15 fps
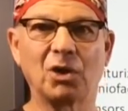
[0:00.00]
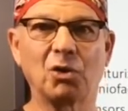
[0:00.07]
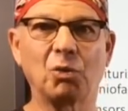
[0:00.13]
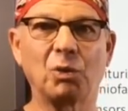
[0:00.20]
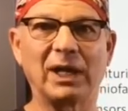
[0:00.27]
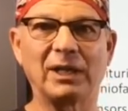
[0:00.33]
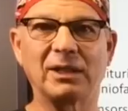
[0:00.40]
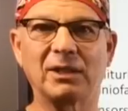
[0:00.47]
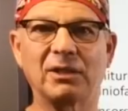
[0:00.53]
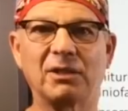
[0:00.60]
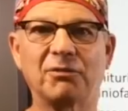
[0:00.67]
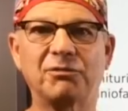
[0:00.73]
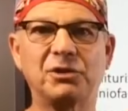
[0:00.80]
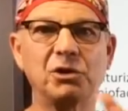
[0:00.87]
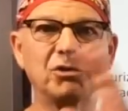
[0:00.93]
So the
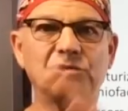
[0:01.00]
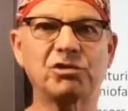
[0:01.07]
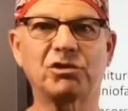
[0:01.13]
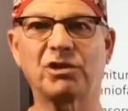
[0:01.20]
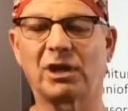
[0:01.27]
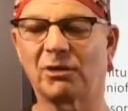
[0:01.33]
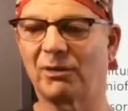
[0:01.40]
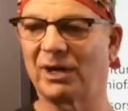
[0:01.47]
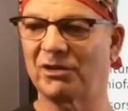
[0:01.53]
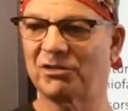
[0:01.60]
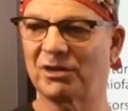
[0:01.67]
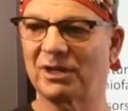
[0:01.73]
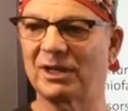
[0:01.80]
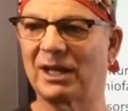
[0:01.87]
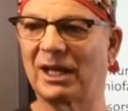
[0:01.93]
future is really
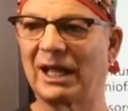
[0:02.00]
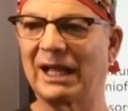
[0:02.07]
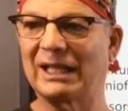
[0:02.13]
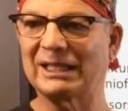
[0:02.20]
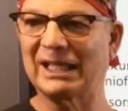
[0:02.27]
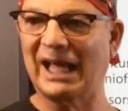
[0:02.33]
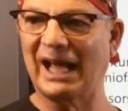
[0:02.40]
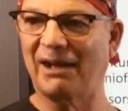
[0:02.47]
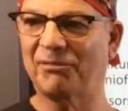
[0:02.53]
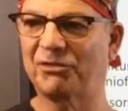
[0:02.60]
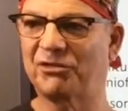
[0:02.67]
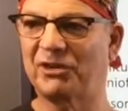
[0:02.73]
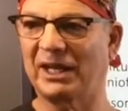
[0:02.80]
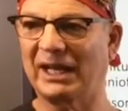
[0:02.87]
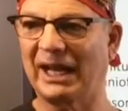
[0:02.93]
exciting.
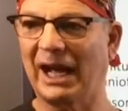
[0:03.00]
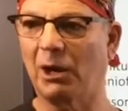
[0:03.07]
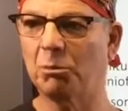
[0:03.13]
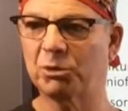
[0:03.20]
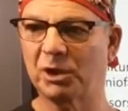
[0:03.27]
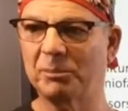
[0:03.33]
And,